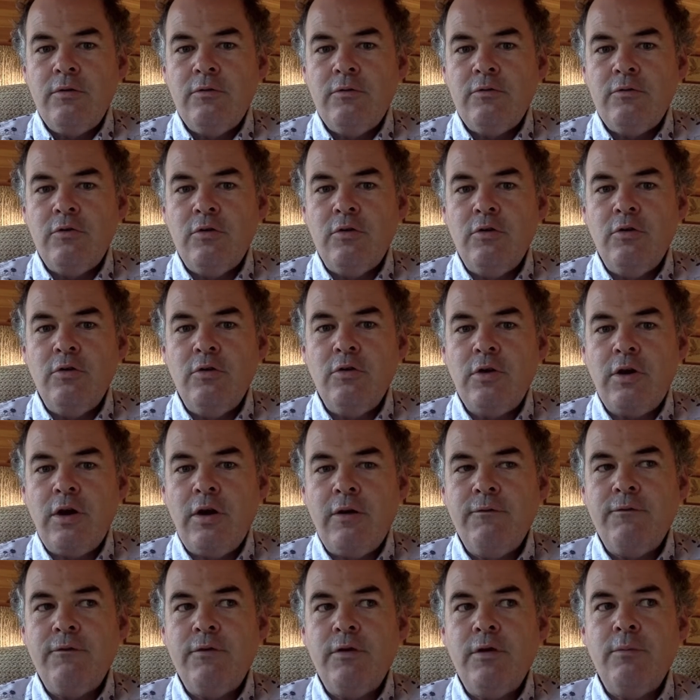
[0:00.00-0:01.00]
to look at
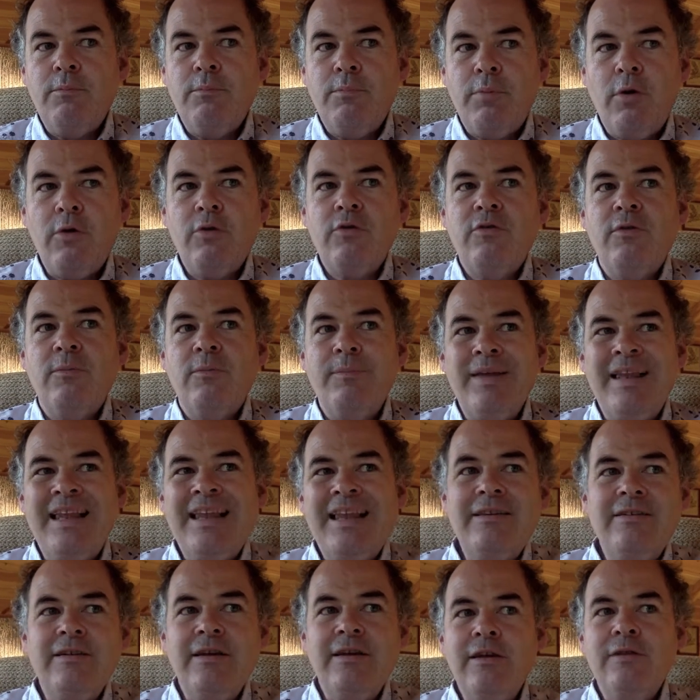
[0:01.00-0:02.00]
the
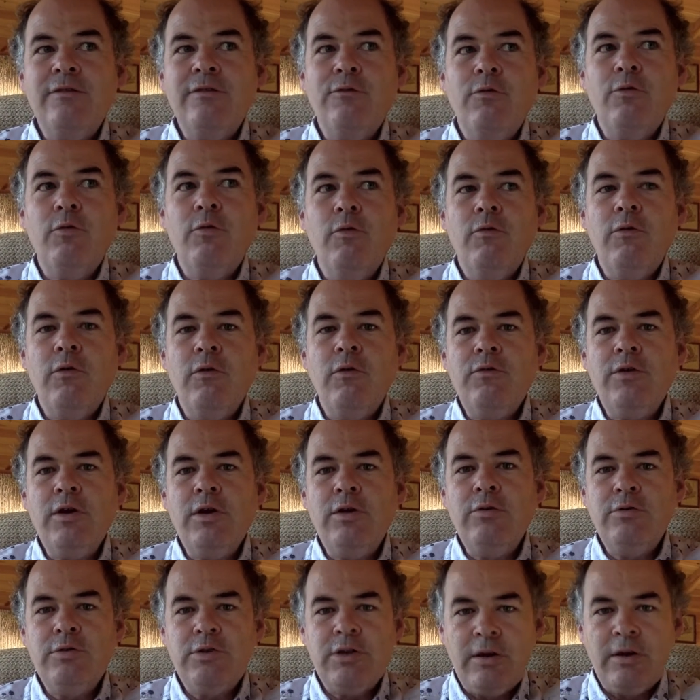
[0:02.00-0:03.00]
possibilities for the
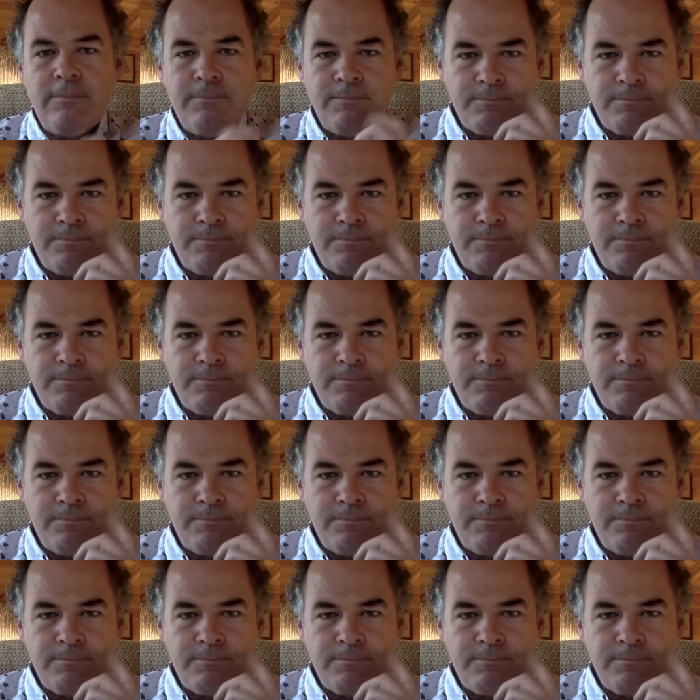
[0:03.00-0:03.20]
future.